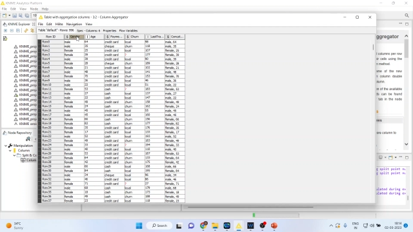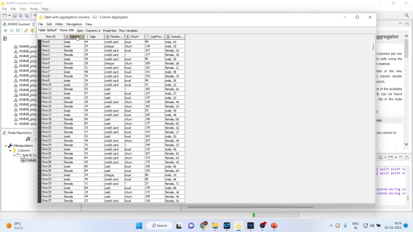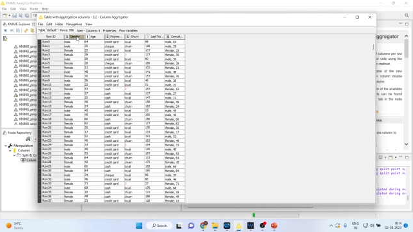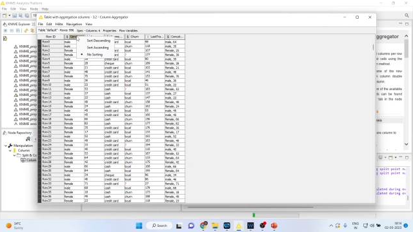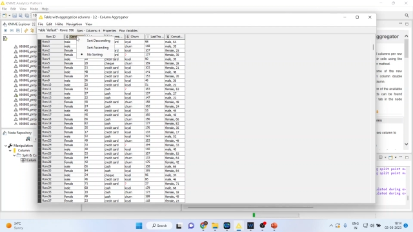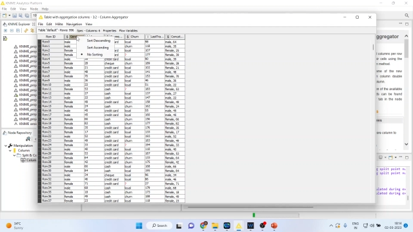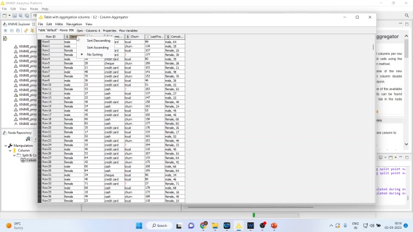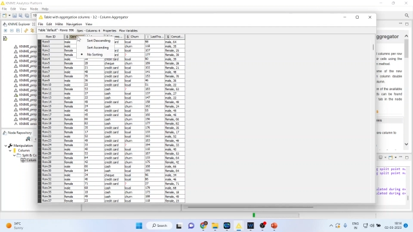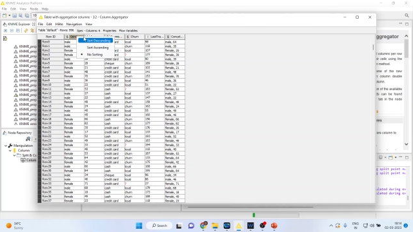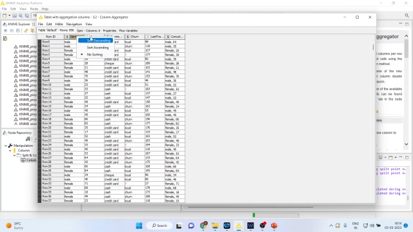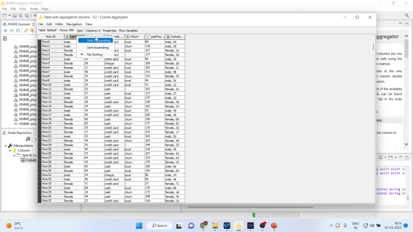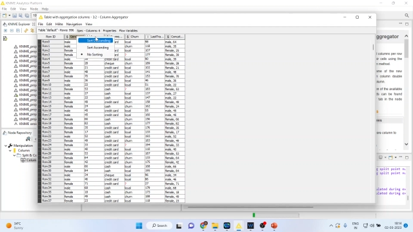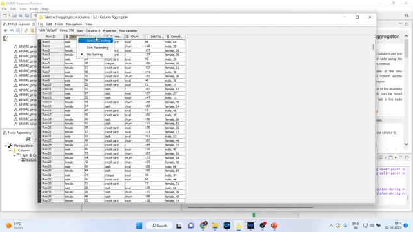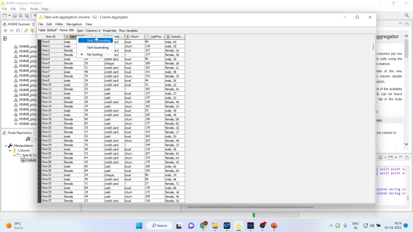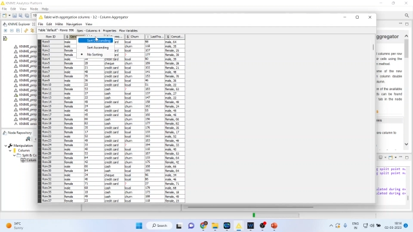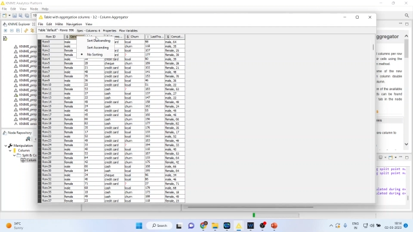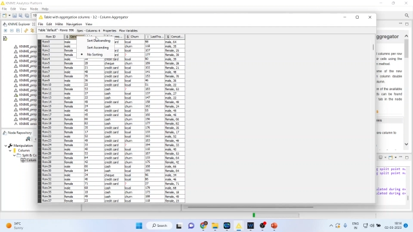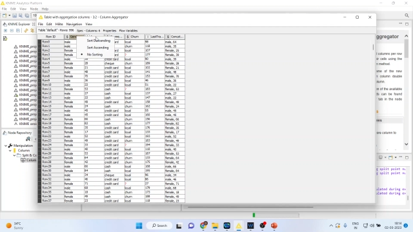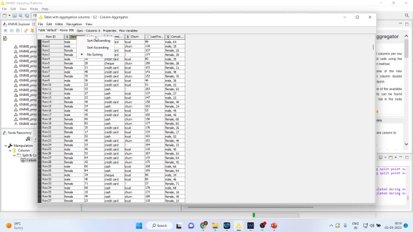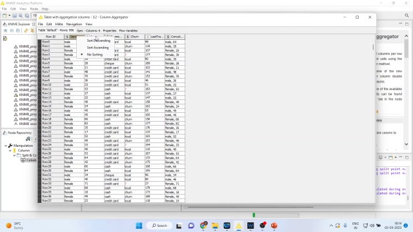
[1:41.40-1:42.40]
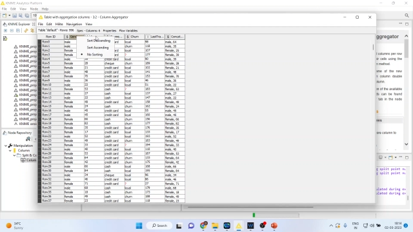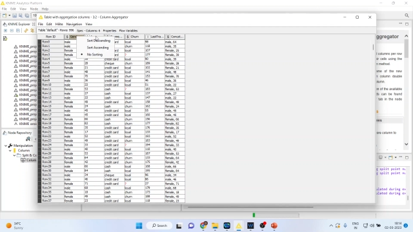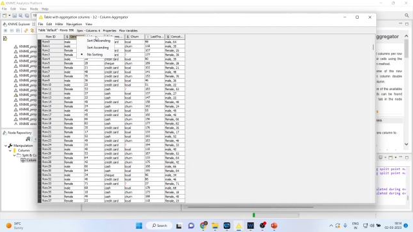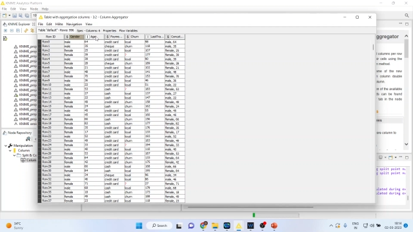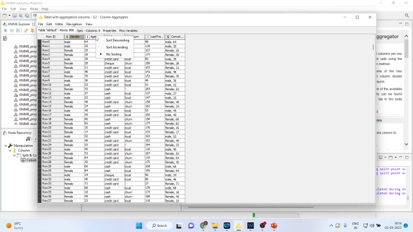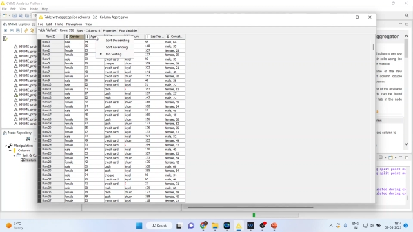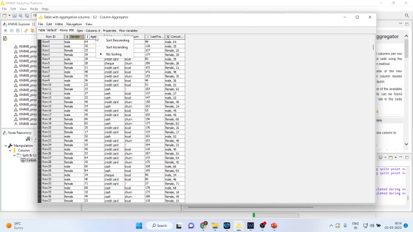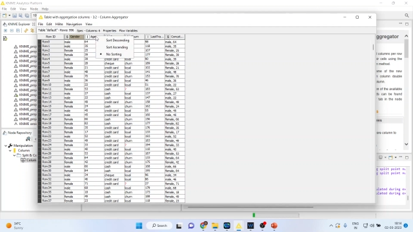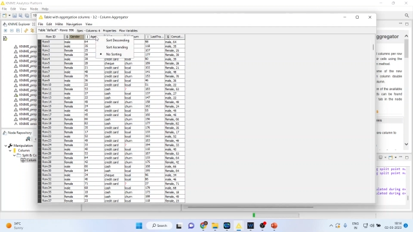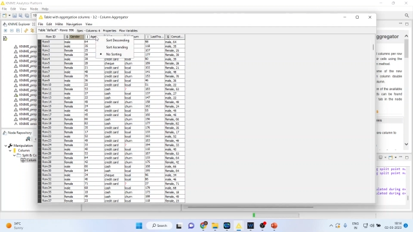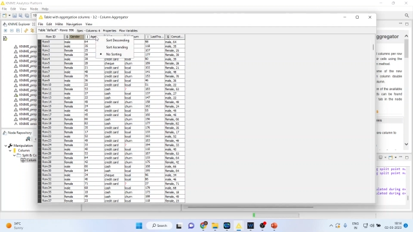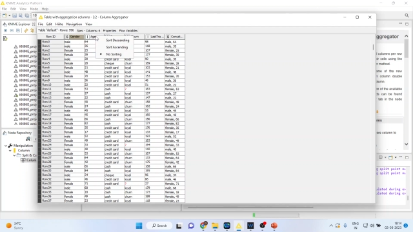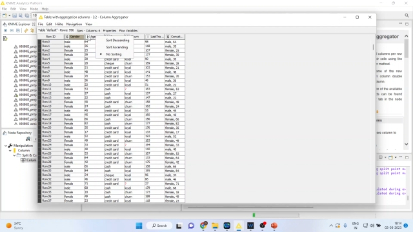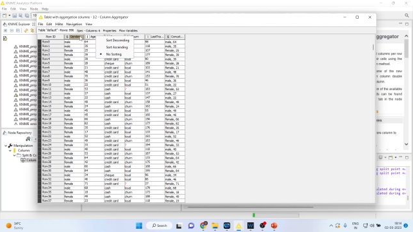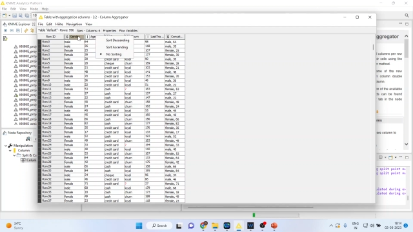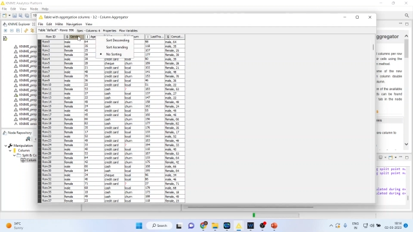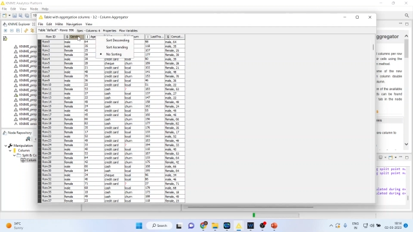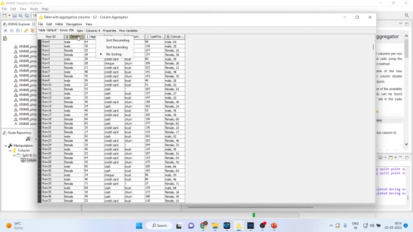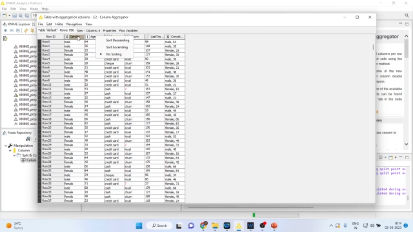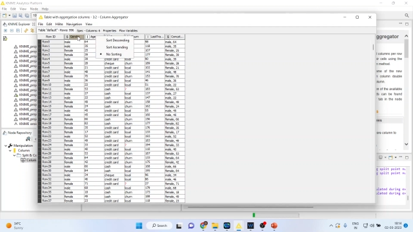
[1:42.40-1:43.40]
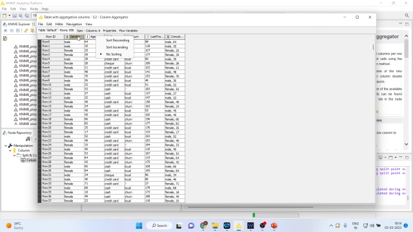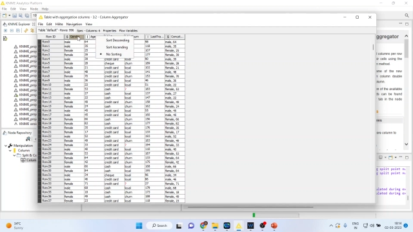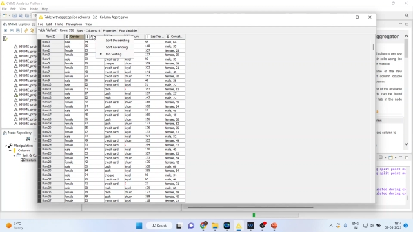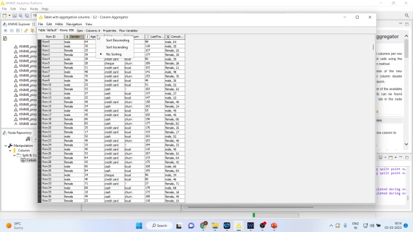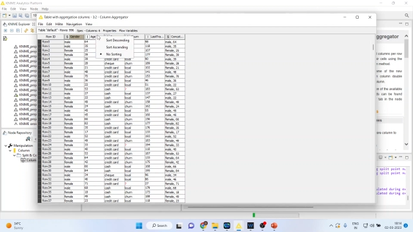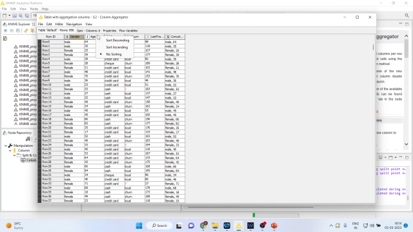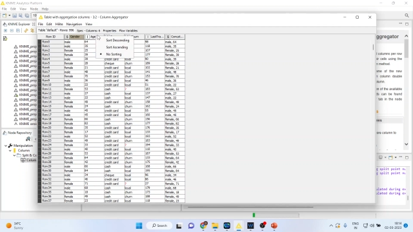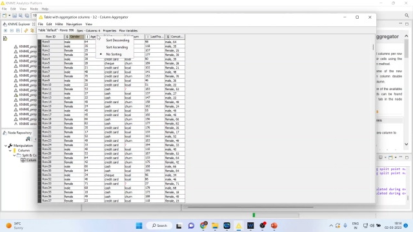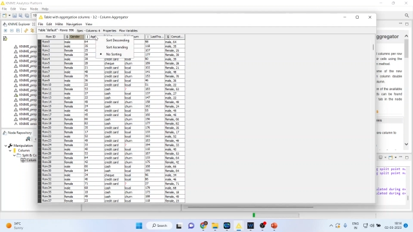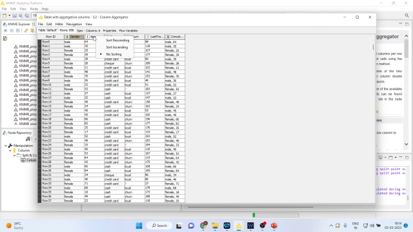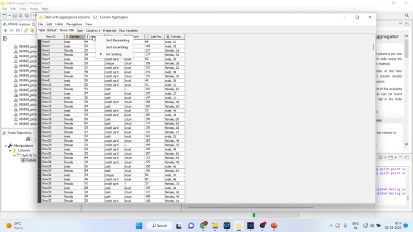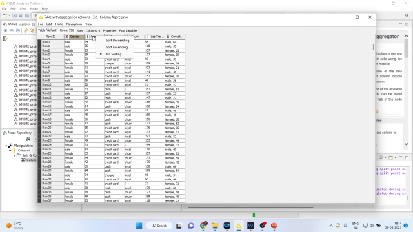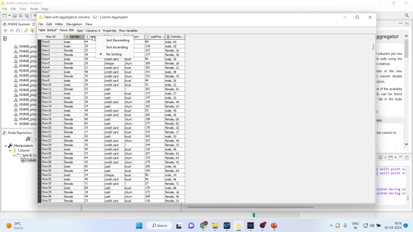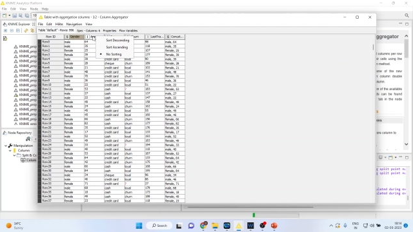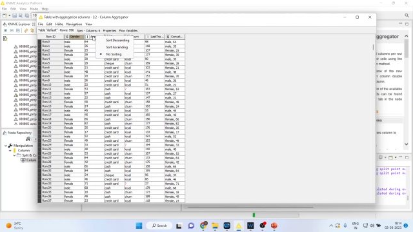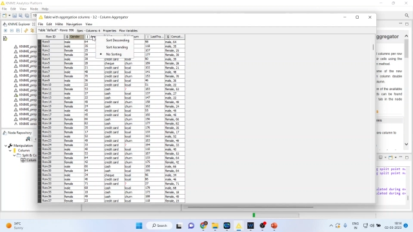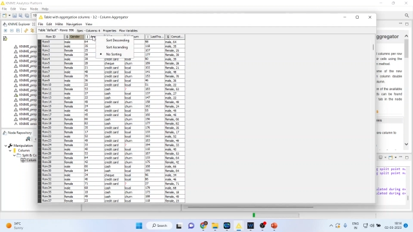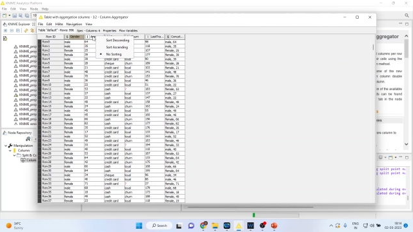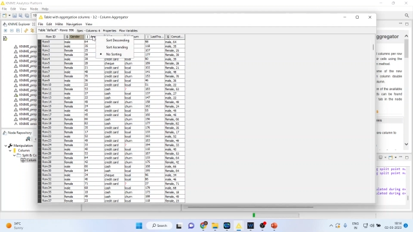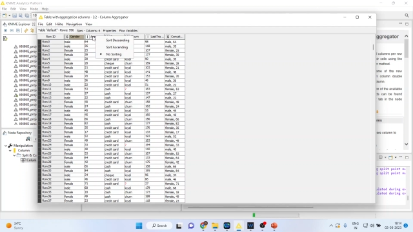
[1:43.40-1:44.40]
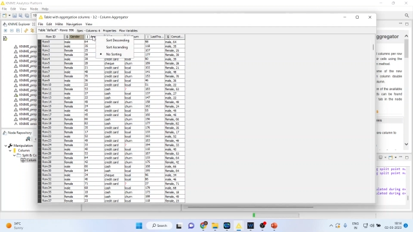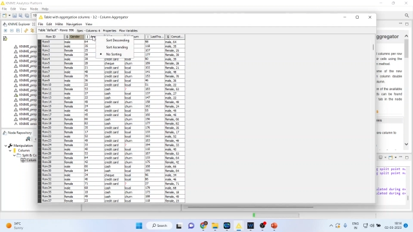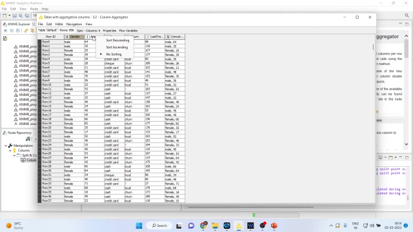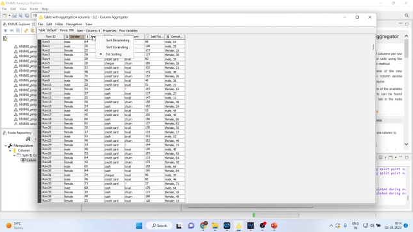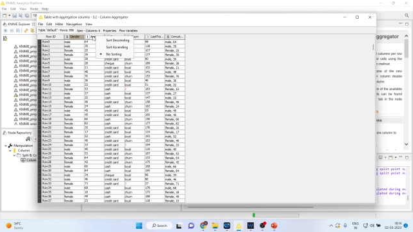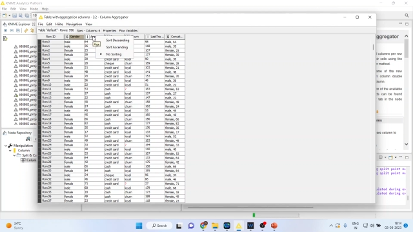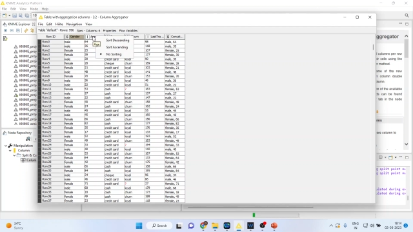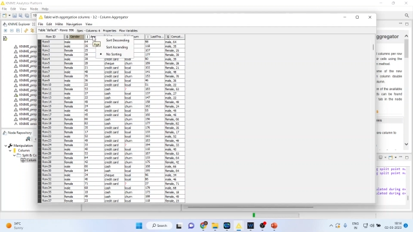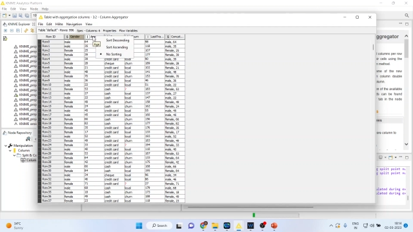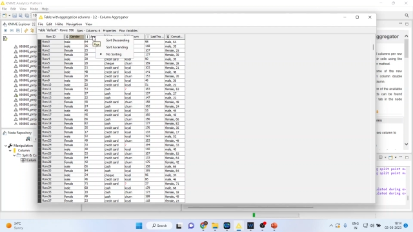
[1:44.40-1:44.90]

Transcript: [unreadable: no face in view]